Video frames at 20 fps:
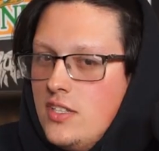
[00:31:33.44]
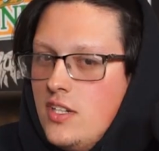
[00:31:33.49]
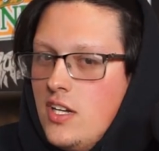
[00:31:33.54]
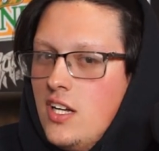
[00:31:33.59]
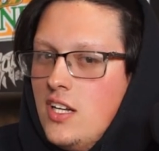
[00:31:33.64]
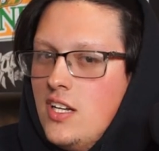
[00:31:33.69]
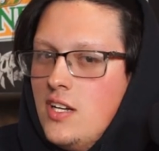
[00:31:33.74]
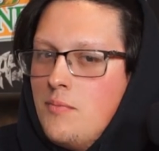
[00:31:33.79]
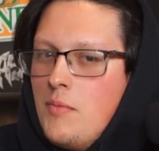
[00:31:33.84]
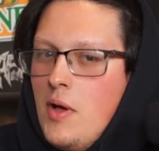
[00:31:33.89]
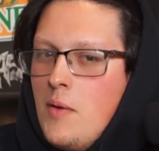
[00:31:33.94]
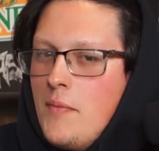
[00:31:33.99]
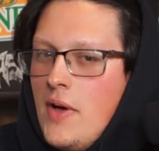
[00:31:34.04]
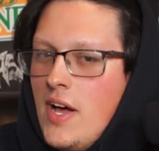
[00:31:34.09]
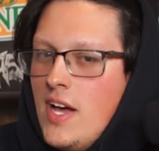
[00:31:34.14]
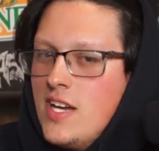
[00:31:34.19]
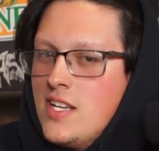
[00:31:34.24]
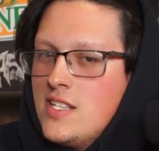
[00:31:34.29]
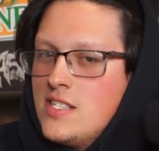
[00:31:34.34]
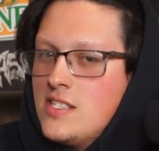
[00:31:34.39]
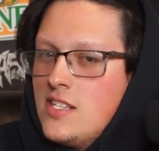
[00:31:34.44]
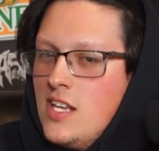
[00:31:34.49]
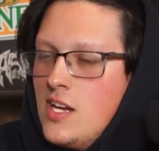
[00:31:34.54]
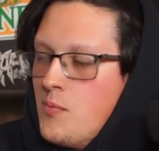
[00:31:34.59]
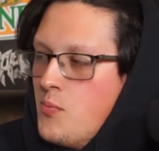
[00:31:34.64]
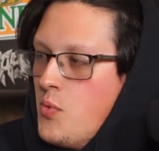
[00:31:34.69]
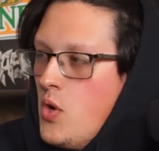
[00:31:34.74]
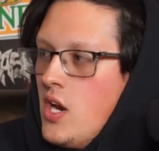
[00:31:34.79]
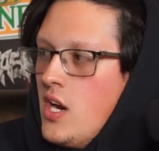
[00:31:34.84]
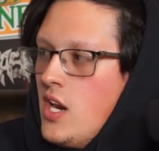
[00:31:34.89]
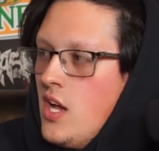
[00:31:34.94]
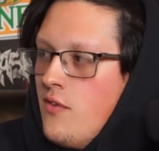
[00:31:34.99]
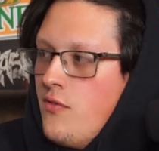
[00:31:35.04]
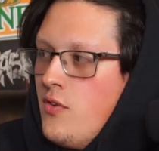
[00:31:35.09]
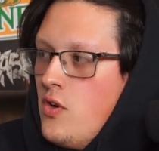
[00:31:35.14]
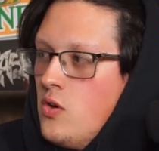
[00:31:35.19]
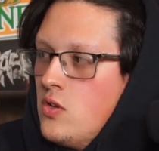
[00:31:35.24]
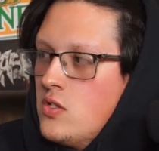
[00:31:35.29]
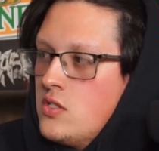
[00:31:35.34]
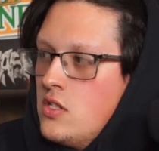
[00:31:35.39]
My mind's like probably not
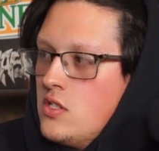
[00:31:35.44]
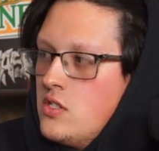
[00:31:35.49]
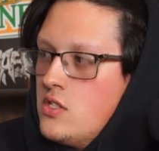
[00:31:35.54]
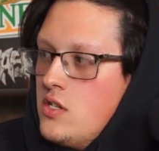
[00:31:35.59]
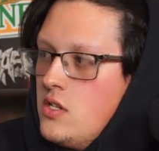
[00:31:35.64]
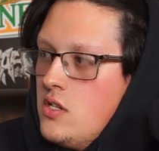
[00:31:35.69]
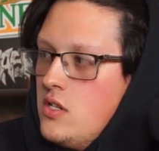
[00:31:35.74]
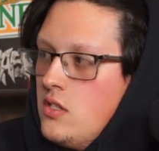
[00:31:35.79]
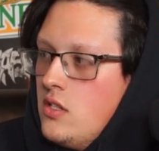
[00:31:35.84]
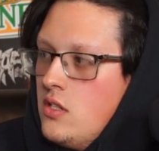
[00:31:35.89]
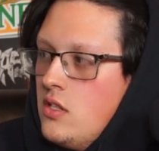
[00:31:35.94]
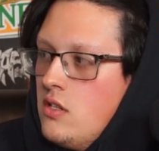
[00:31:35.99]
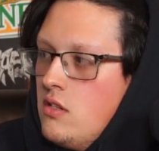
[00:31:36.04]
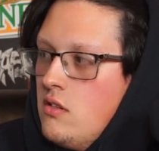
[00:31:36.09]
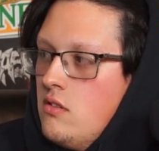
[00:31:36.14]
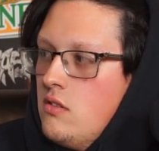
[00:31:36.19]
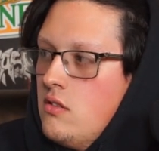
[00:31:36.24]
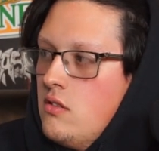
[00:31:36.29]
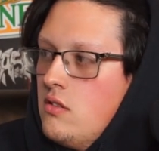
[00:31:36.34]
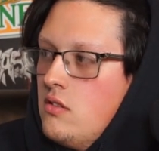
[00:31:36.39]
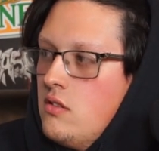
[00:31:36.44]
focused on shit, you know?